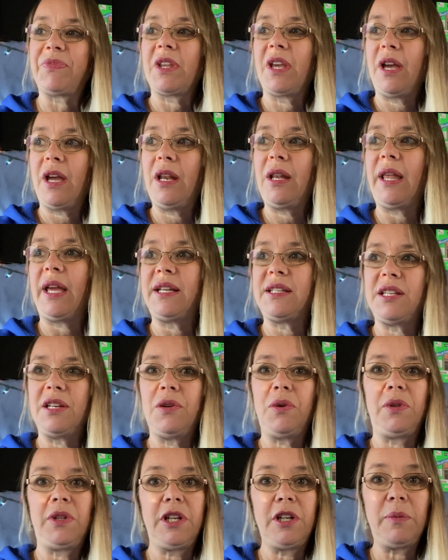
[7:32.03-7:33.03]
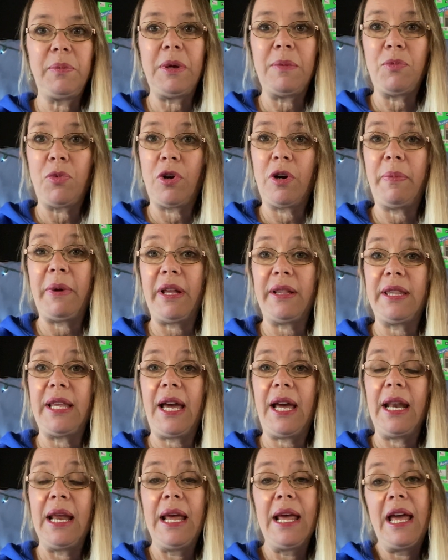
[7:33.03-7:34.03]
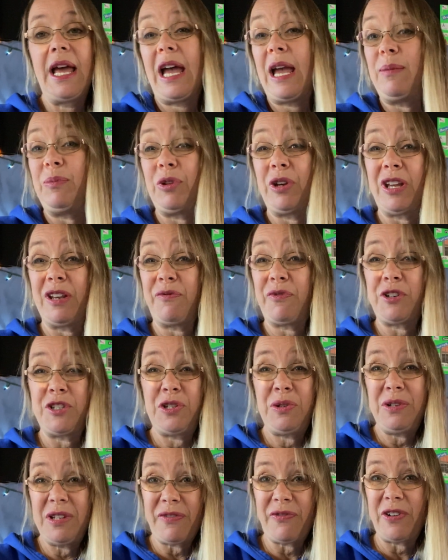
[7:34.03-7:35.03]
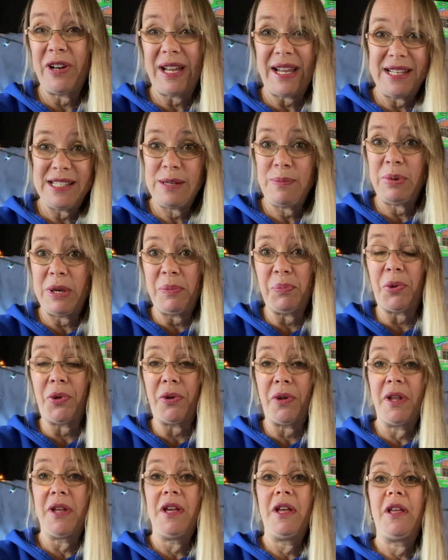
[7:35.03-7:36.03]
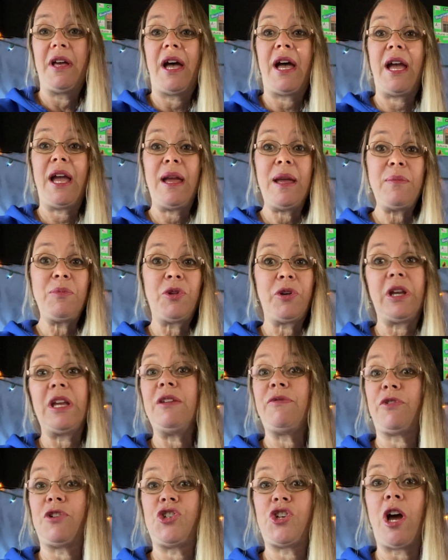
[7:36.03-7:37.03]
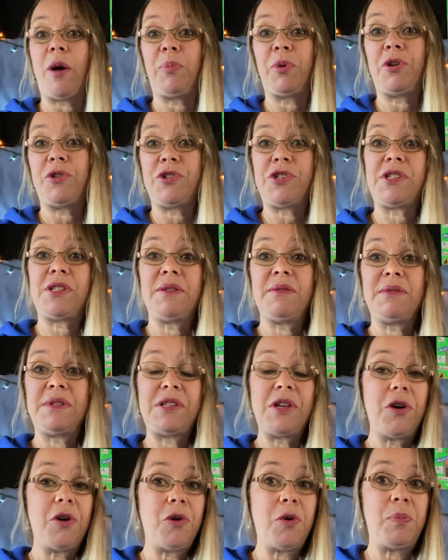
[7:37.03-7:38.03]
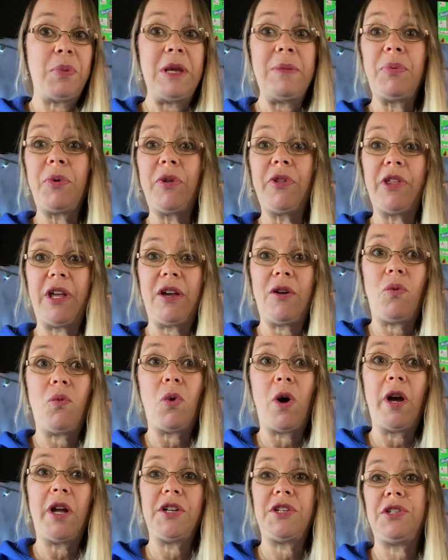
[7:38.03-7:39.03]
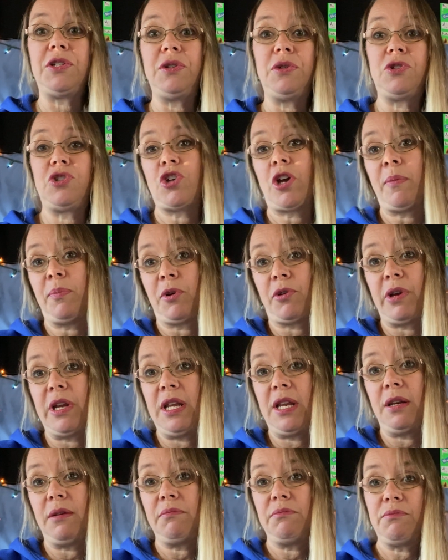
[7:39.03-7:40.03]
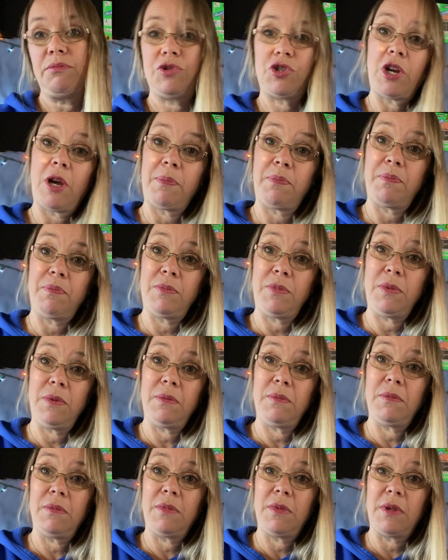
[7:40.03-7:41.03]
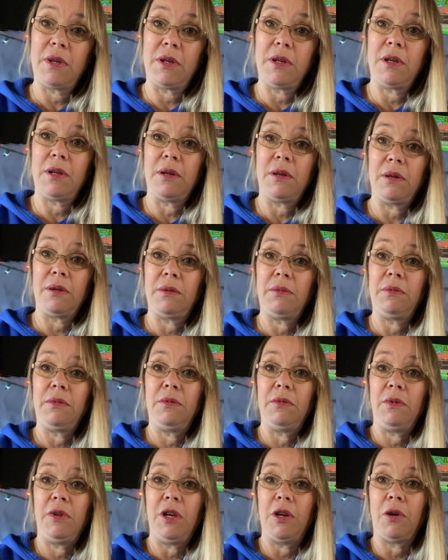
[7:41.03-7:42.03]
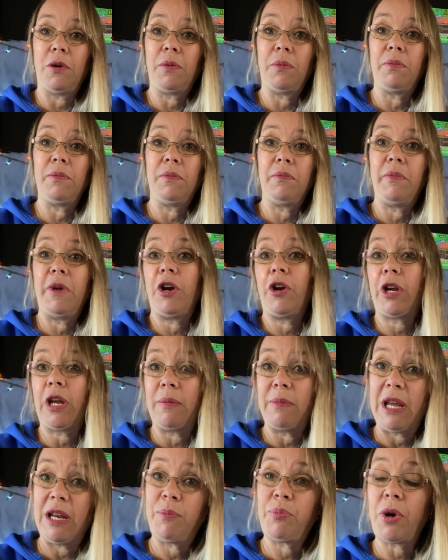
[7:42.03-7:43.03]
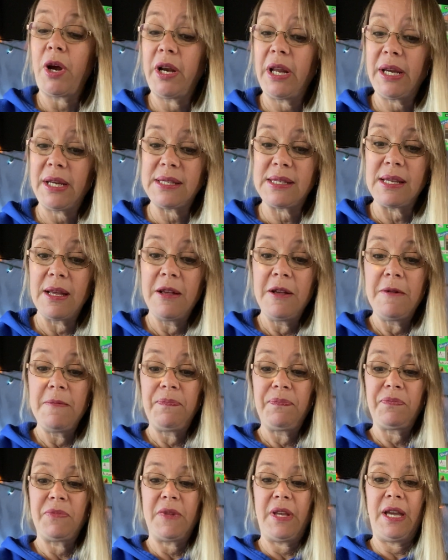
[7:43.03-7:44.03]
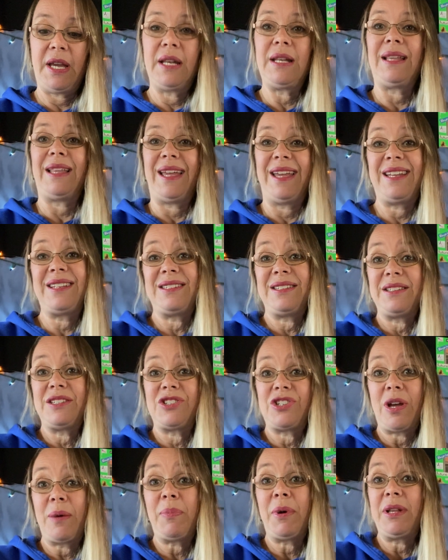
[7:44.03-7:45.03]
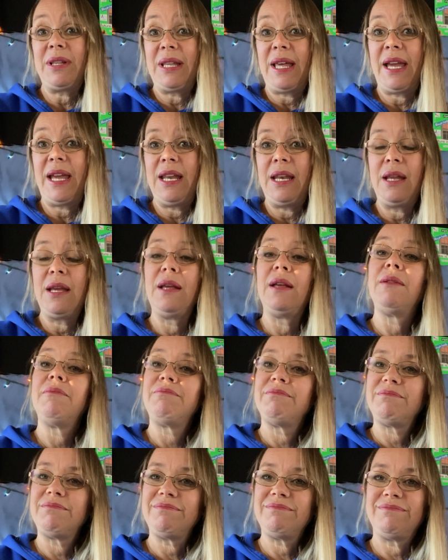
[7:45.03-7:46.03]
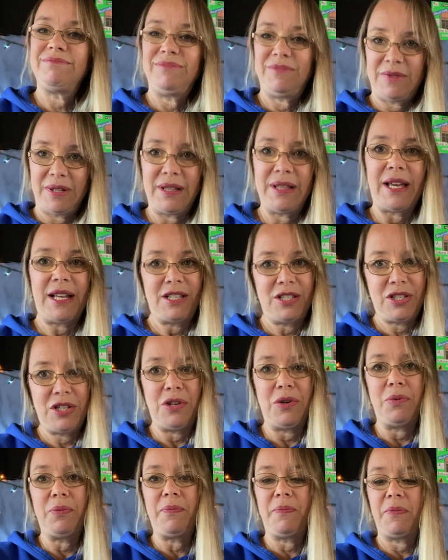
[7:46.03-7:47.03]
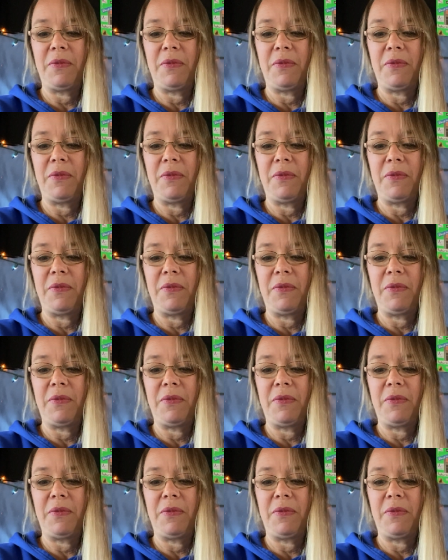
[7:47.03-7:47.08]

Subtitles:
I'd like to know a little bit more about that, I'm looking for two different kinds of people. I'm looking for shoppers. So people that want to shop green, shop the, you know, American-made products and like to shop online, that's you.